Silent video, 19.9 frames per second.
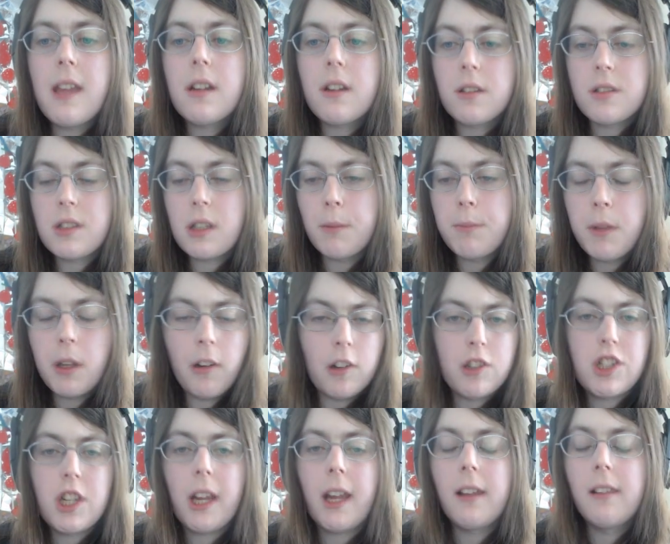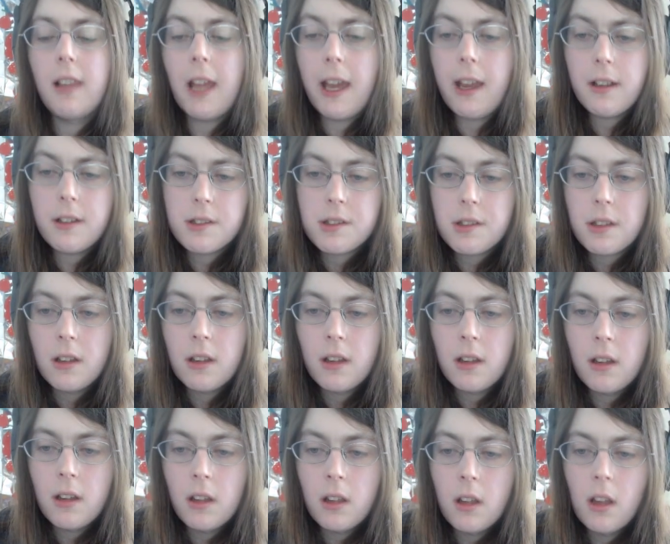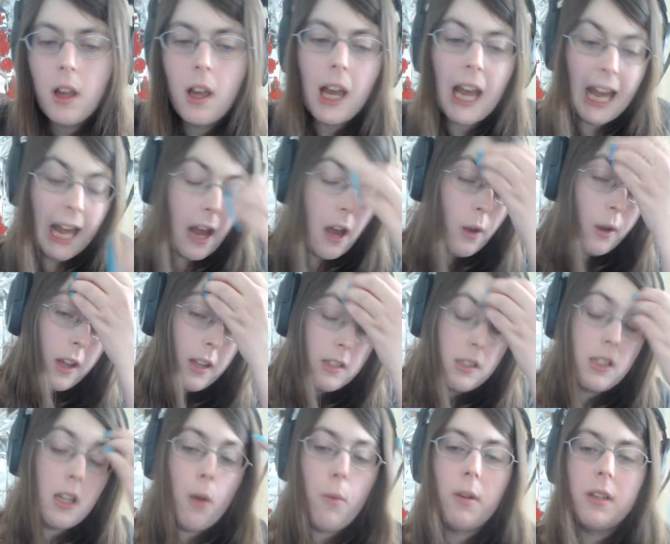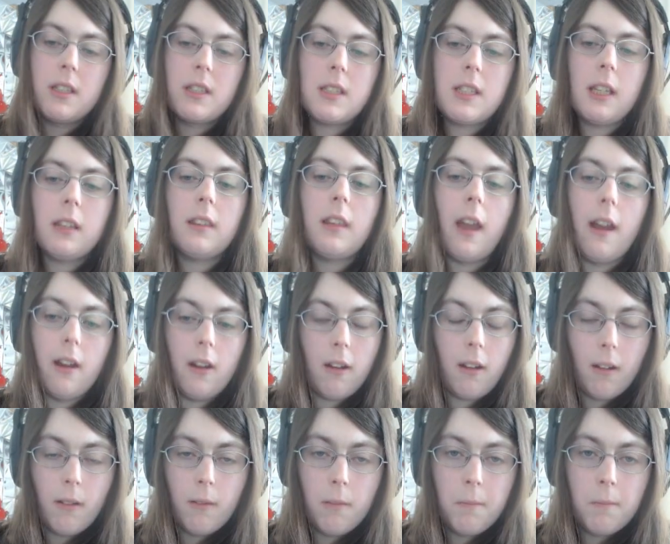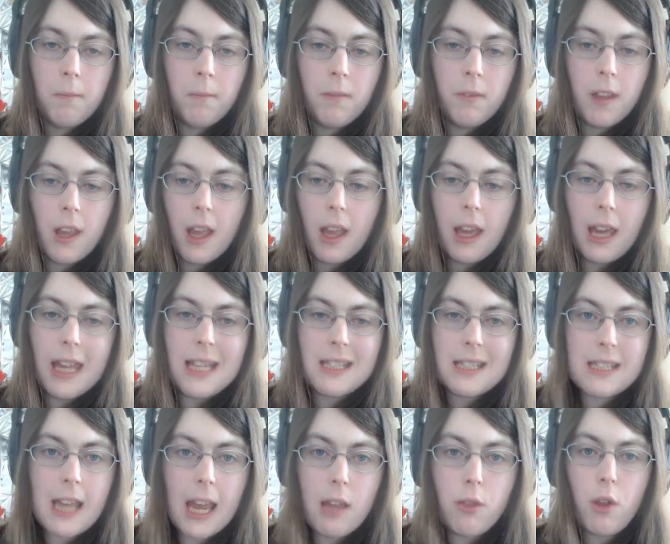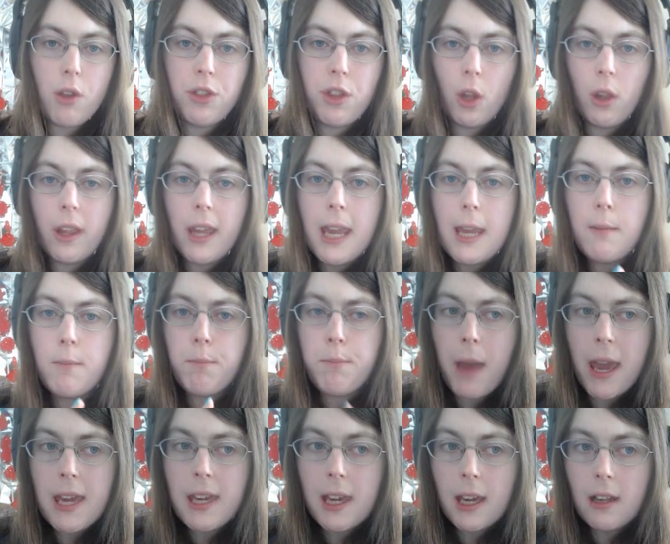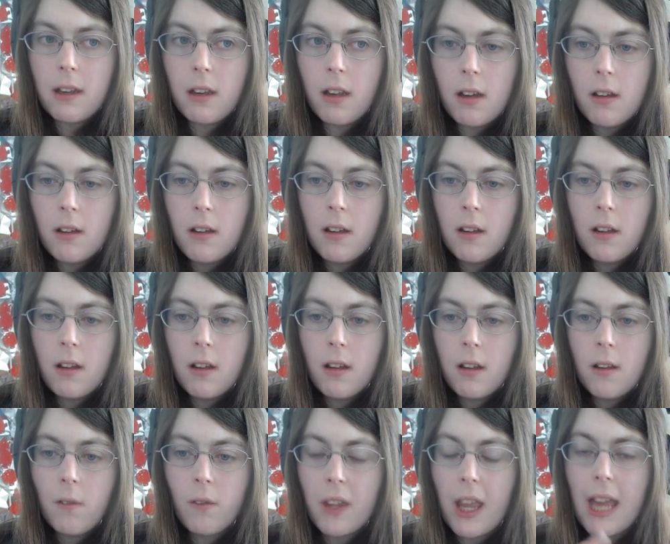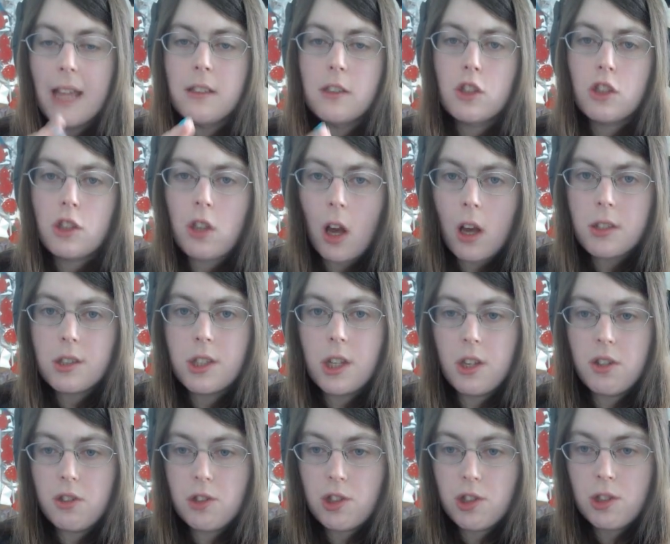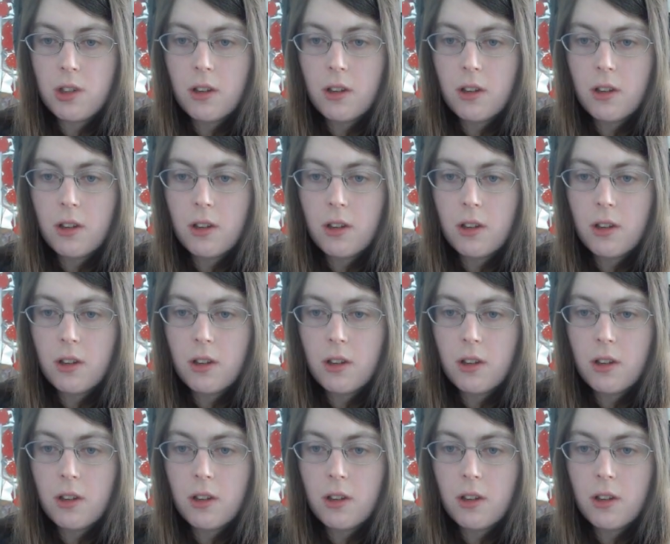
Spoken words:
or something, or chicken legs. How can someone sit there and say that they'll eat bacon and sausage,